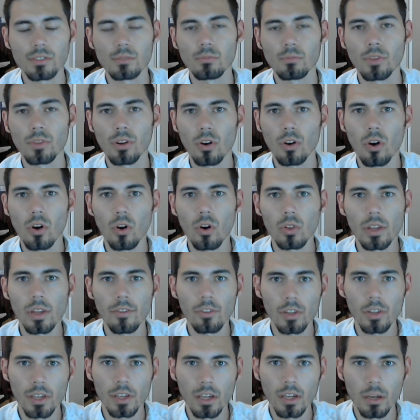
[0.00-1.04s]
they're all
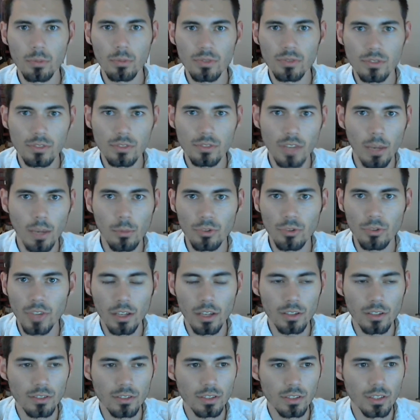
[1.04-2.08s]
leveling up
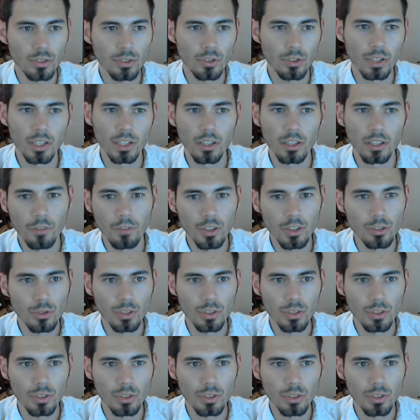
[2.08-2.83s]
simultaneously or individually,